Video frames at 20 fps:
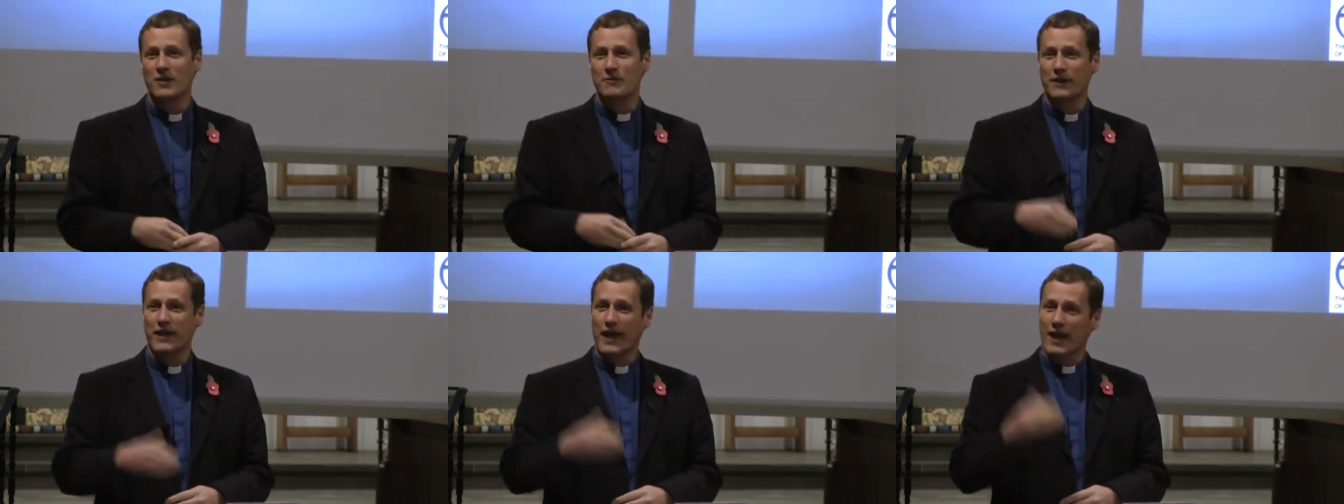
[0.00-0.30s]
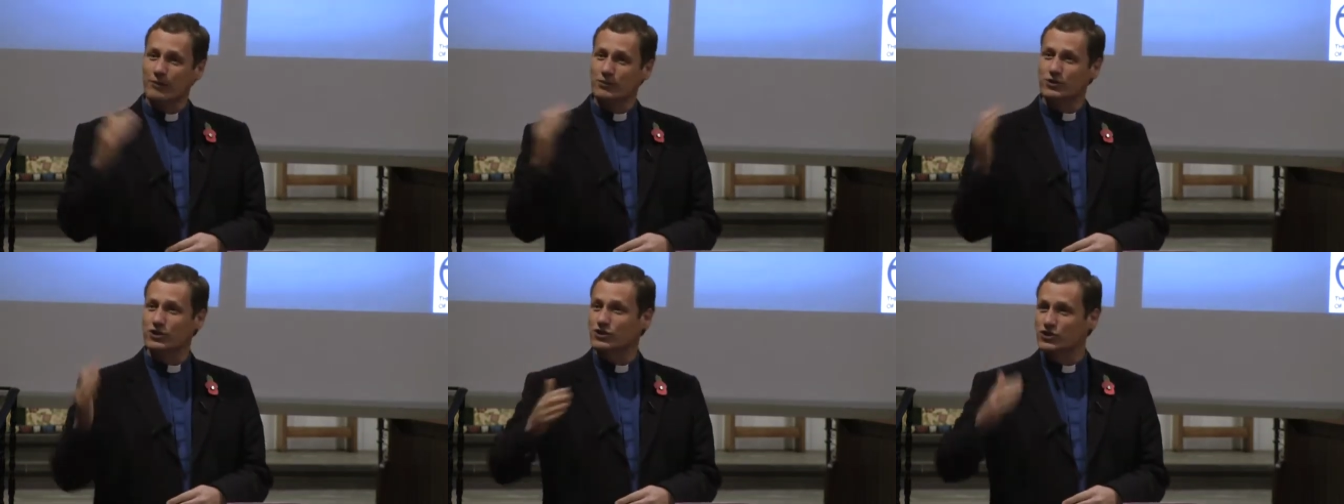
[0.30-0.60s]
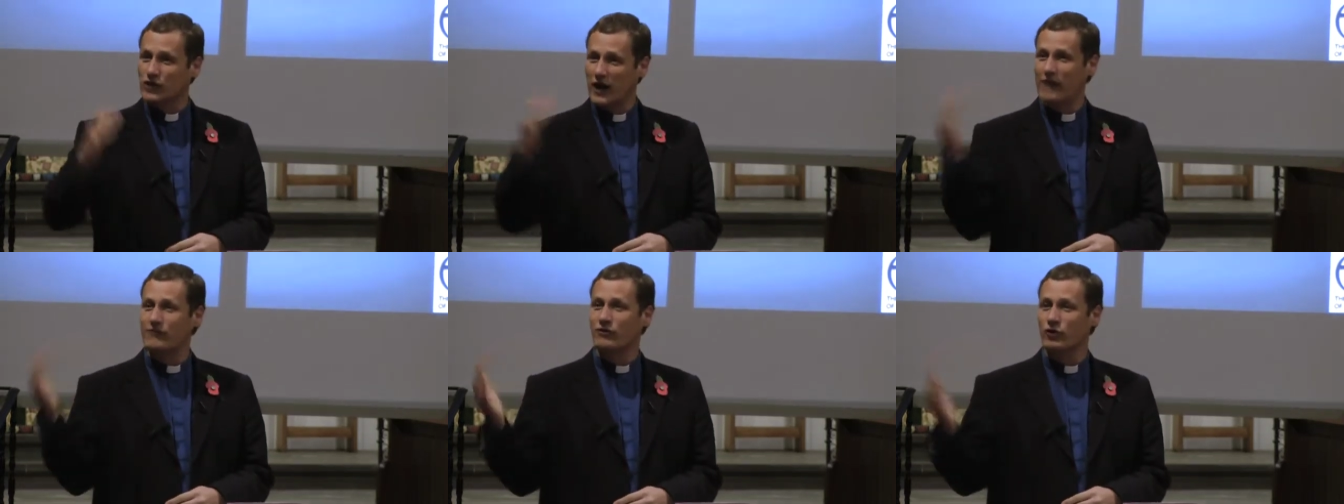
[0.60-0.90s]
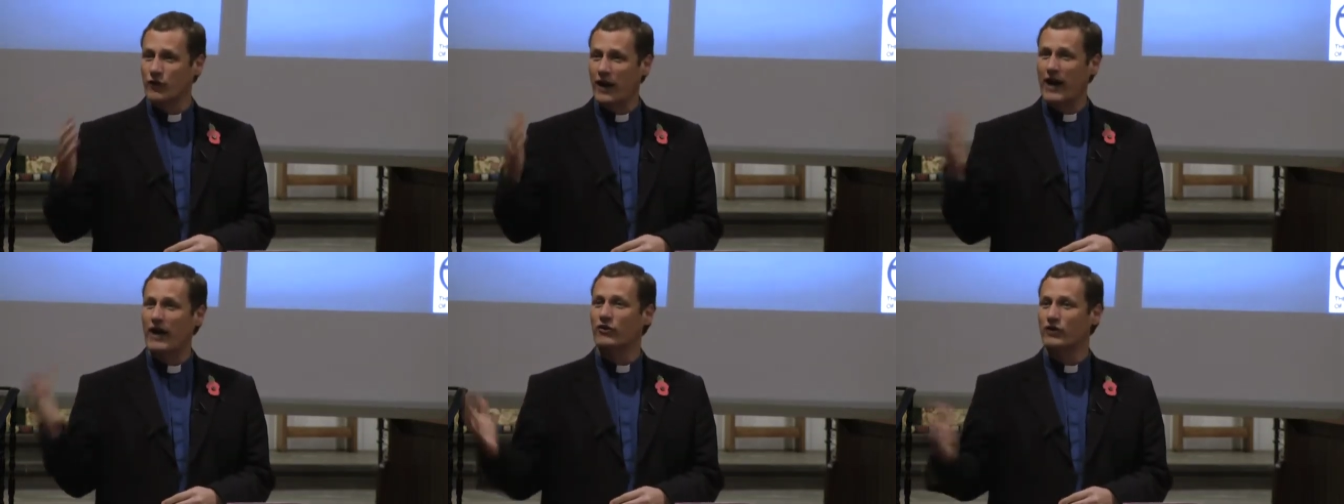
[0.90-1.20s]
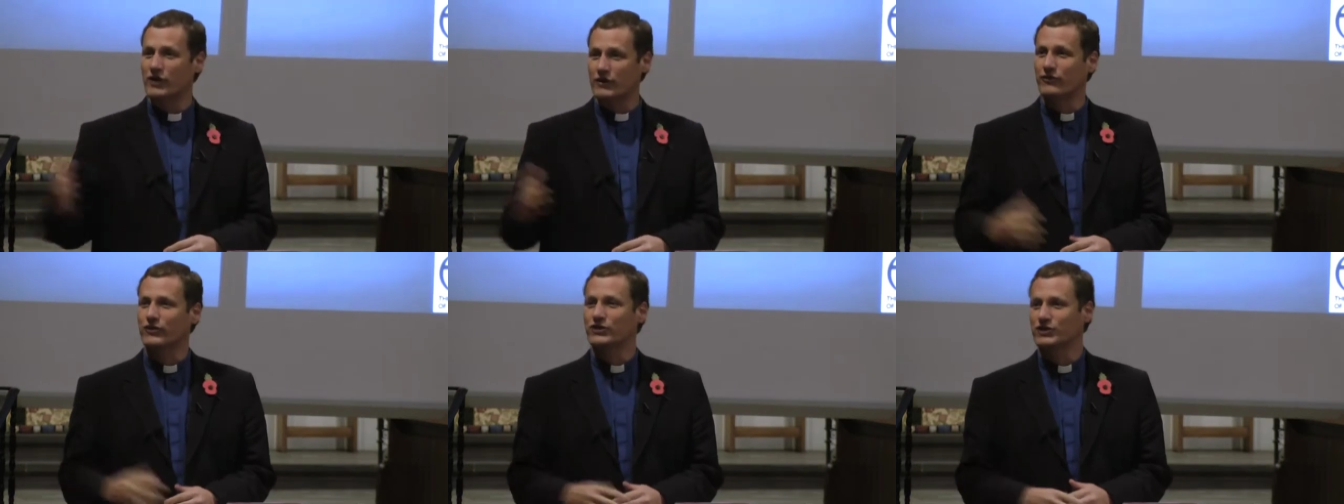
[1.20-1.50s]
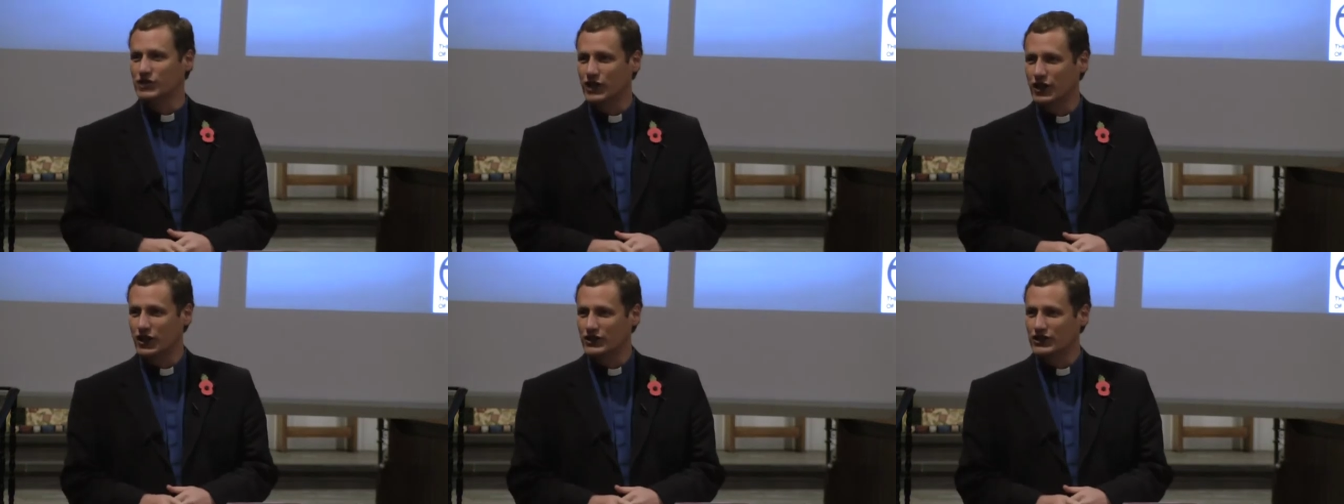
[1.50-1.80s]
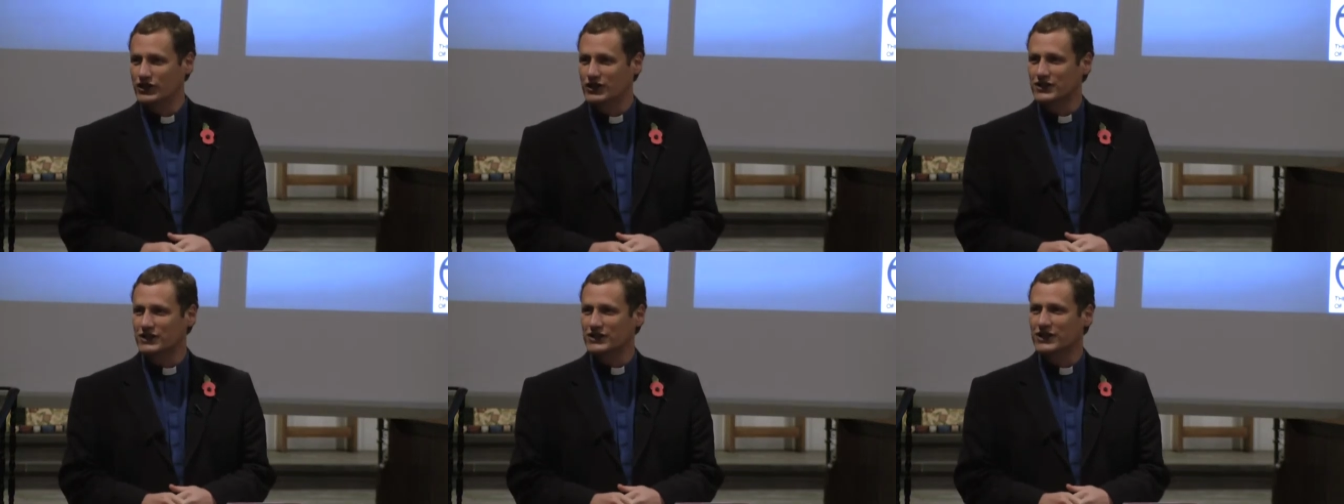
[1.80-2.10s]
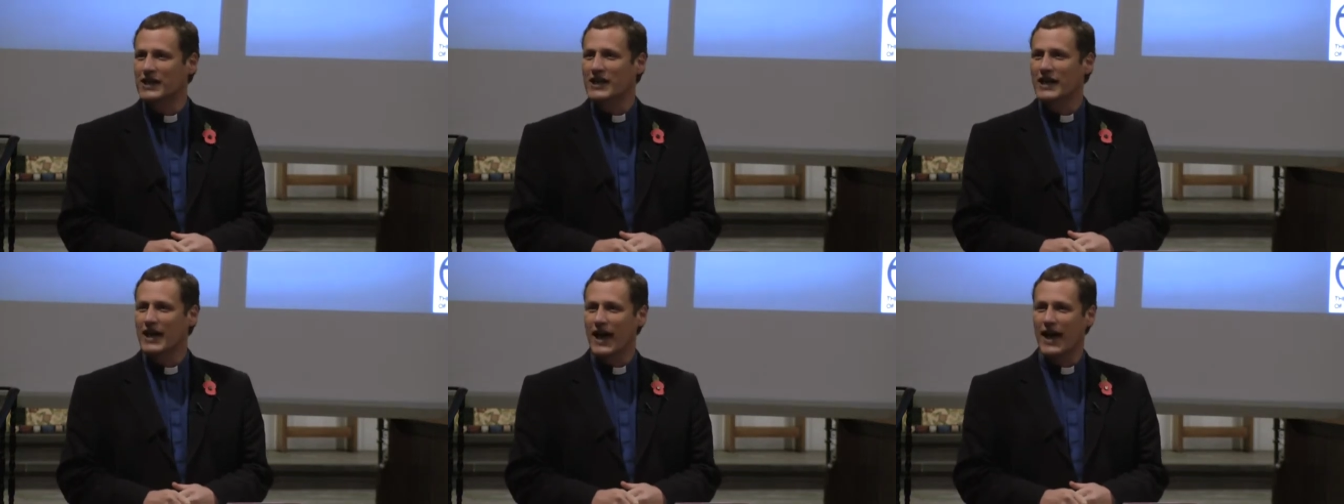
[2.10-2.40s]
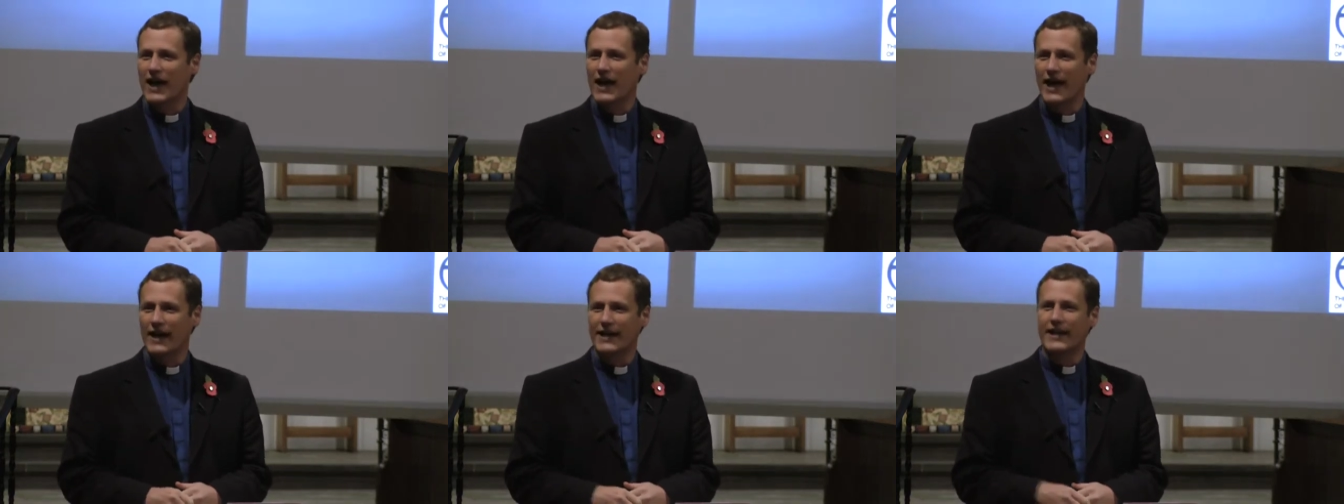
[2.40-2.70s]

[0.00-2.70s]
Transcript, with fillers: being able to travel around different churches uh,